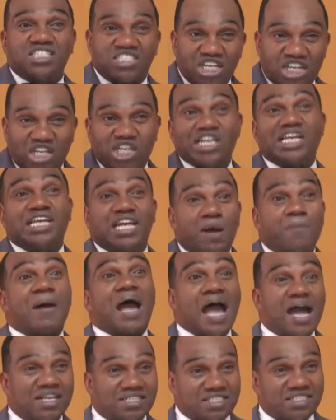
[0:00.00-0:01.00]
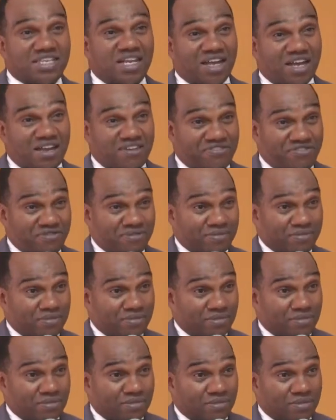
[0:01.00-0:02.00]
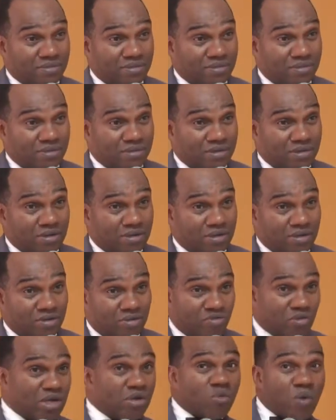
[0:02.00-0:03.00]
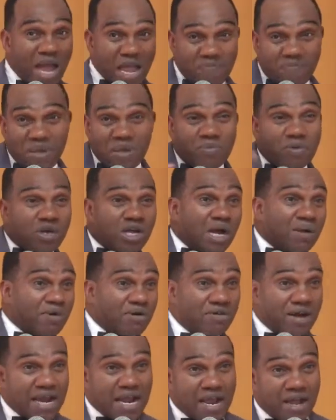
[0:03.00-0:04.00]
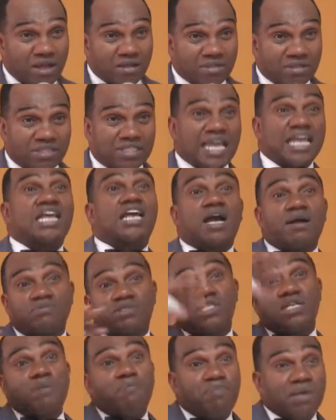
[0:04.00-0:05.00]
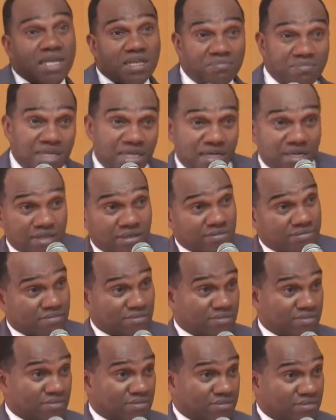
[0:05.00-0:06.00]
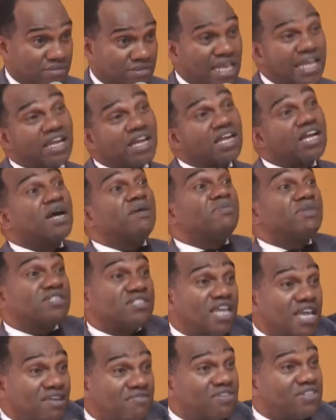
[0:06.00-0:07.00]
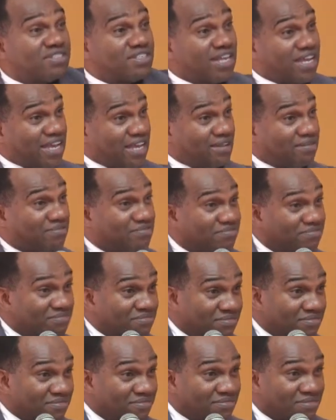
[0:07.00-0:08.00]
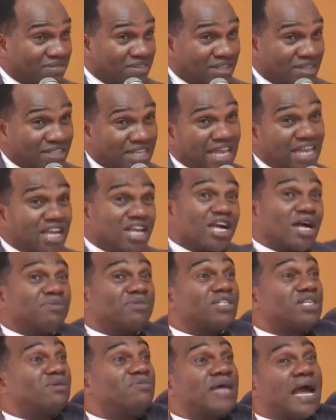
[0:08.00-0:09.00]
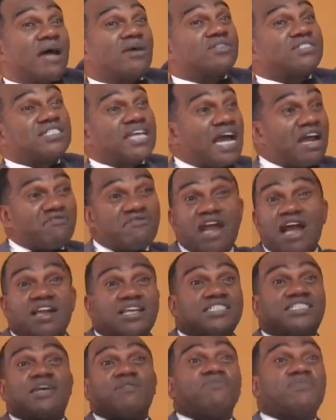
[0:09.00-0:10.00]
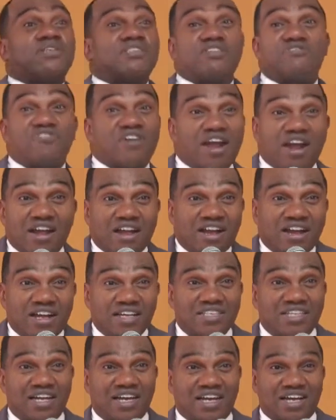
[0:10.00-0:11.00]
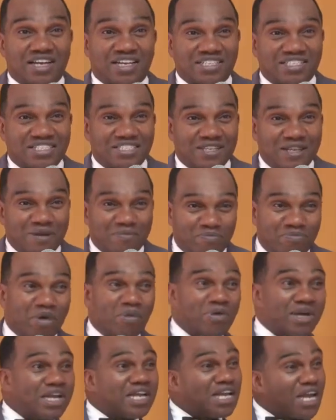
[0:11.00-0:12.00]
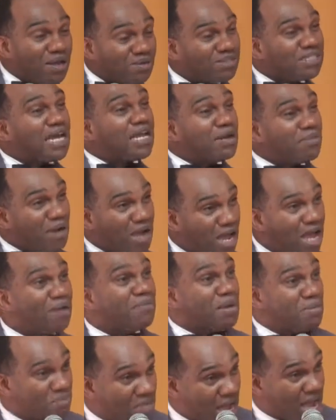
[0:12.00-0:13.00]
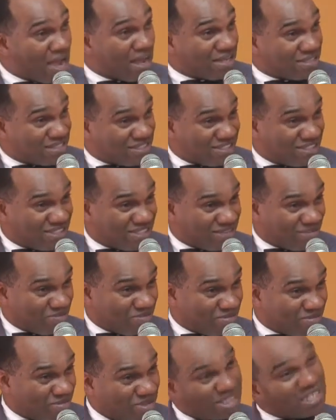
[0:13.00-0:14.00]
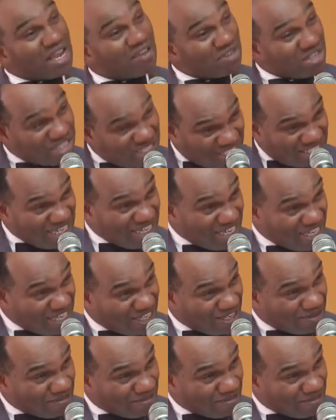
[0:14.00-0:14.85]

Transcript: to clean up our stuff. When the white people come around, they come to the big meeting. They can come to Savior's Day. They can come to them outside rallies that Minister Farrakhan does. But when it comes down to Muhammad Mosque, 7C,